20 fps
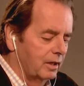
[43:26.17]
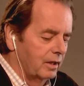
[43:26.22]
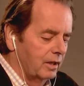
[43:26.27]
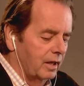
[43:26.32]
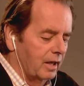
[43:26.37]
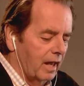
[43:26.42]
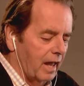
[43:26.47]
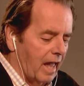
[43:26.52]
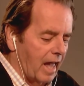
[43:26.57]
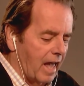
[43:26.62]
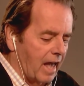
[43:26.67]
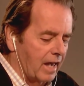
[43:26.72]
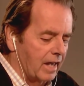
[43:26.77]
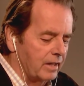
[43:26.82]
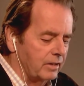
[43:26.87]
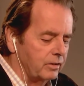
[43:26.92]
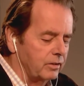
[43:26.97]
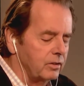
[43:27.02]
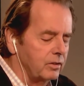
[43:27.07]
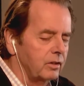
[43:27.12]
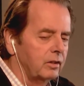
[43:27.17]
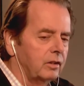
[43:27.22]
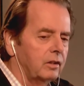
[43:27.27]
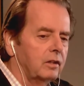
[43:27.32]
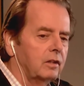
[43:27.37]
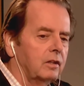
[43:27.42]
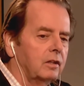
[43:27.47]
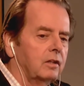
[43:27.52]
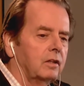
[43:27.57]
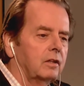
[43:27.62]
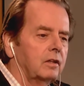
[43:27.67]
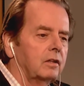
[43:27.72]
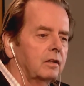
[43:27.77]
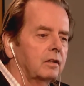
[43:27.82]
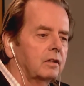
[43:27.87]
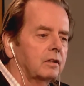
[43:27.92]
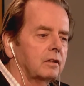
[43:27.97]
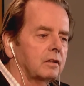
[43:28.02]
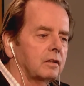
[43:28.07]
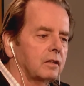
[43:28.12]
And
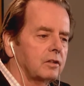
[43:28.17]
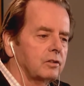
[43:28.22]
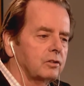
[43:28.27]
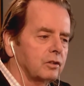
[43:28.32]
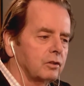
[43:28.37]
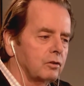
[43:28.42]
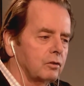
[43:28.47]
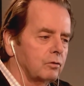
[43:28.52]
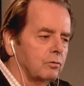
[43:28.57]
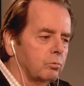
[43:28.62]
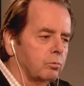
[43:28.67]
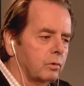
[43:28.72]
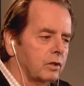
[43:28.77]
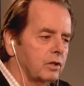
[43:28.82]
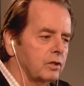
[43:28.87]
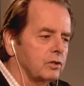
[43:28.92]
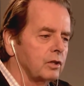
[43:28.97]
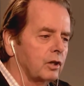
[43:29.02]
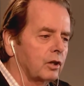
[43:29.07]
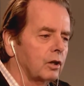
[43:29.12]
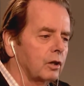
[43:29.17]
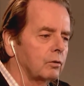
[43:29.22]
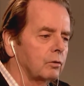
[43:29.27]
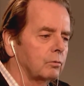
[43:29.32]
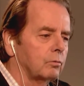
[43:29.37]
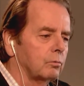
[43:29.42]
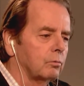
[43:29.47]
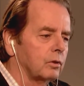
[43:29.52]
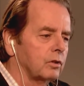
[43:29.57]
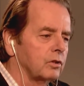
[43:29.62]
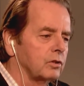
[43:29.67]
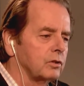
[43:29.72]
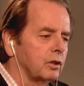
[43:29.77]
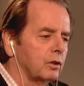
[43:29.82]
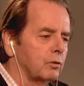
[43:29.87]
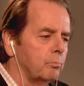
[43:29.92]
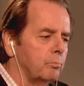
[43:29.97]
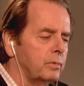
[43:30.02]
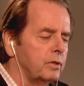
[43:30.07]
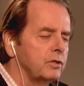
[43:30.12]
I said, what is our
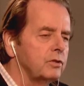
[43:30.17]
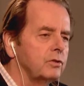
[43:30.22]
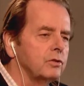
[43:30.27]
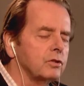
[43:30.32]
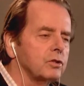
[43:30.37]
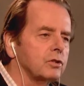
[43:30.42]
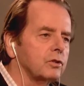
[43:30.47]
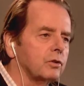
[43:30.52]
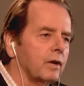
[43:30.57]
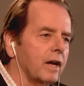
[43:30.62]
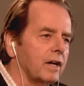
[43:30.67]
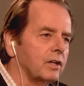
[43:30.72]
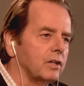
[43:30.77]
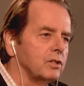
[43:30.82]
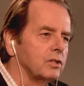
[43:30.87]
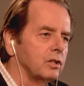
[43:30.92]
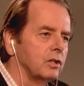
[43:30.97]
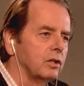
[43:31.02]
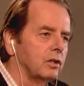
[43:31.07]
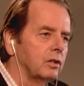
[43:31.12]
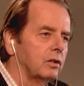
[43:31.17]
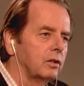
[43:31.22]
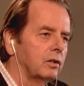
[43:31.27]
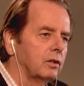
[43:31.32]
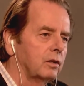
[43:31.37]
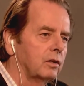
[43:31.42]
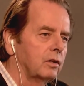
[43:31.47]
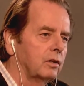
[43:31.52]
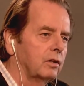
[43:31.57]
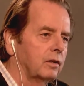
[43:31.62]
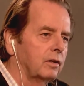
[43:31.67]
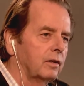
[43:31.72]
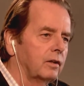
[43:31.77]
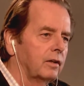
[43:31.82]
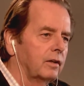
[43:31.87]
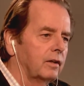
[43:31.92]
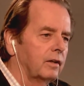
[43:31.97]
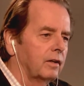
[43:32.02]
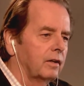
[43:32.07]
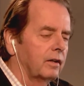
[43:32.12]
business strategy?
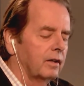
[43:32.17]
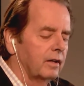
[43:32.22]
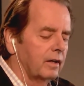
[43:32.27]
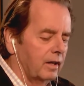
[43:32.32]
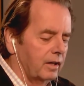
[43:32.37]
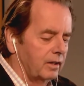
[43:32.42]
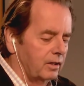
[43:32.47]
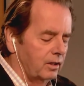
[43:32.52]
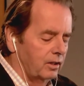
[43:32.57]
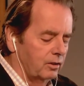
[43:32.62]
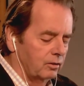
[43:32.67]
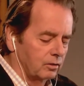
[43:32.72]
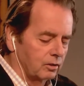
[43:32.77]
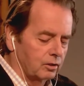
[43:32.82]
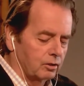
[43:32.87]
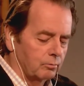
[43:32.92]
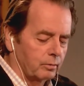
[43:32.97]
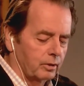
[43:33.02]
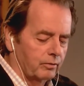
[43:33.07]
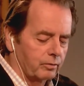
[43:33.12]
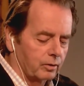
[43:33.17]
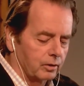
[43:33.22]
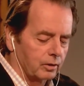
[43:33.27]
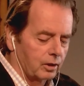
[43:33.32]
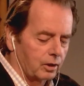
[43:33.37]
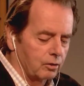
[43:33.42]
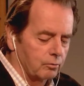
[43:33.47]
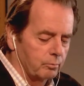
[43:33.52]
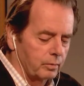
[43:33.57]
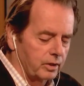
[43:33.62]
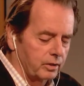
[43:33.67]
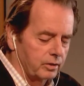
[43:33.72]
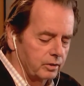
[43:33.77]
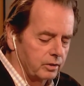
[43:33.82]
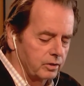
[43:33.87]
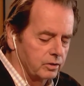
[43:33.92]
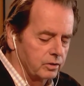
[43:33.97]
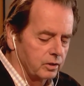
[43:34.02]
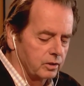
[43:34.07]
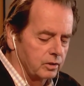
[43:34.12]
And he looked at me for a long beat and he
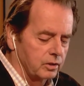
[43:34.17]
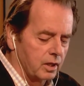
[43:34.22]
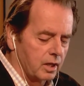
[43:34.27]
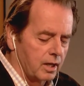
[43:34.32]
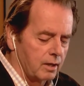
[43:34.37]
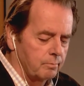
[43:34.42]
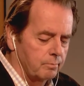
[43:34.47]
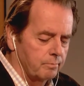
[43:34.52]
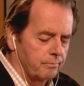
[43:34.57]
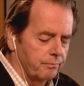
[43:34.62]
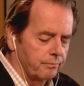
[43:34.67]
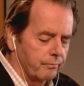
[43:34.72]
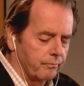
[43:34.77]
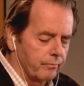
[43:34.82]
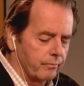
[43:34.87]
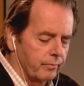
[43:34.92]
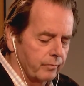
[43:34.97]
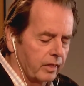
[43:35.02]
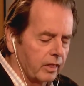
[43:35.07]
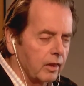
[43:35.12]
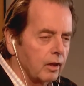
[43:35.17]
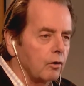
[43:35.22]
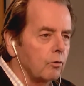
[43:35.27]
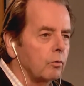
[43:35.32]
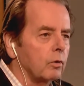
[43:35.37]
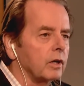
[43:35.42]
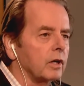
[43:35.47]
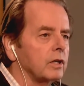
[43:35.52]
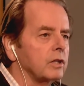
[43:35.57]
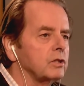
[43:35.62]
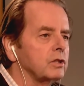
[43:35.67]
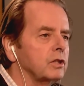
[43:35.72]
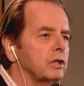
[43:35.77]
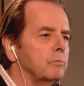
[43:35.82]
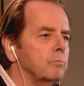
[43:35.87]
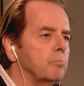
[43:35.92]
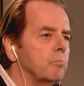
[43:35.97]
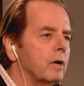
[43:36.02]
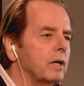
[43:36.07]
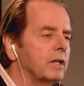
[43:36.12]
said, "Tom, when I see
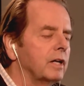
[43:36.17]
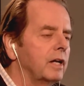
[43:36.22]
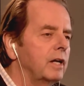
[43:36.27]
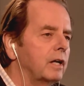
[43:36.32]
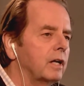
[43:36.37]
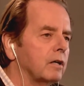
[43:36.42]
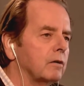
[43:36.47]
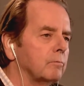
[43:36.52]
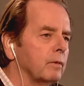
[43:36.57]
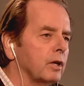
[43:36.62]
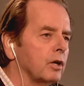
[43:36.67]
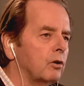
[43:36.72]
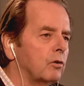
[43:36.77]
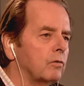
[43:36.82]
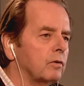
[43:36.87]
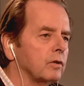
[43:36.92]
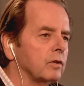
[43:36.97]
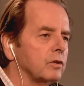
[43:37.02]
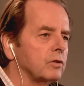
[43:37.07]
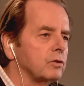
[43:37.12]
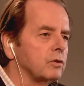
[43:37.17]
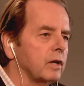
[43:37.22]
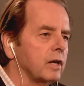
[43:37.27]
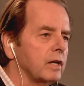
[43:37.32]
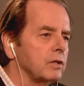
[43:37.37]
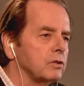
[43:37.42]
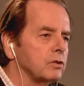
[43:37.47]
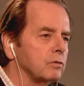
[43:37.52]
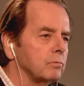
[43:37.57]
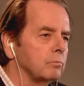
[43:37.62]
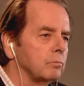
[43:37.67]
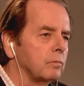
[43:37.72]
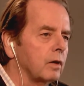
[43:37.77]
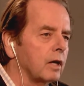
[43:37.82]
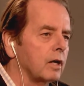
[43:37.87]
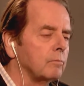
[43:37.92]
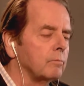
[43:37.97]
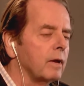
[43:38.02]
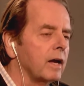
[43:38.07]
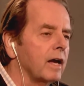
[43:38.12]
money coming over the transom,
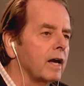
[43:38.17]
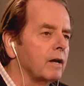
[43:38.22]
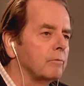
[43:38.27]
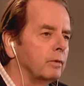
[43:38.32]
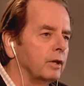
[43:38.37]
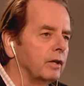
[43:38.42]
I'm happy."